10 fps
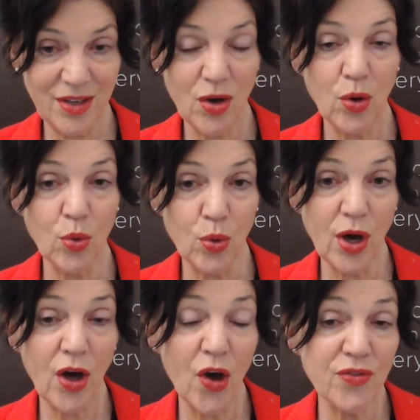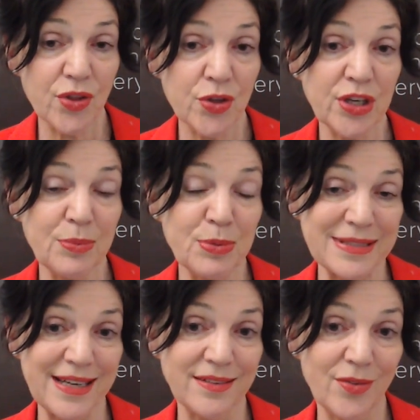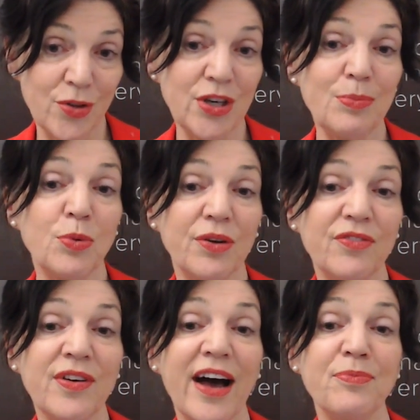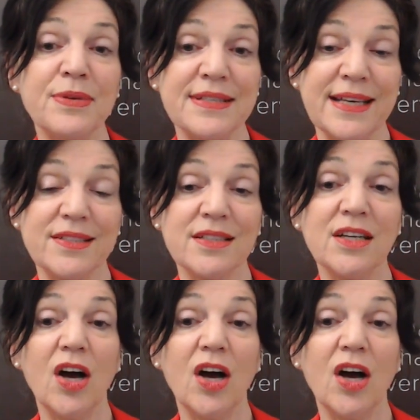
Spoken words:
or over 30%, 30.5%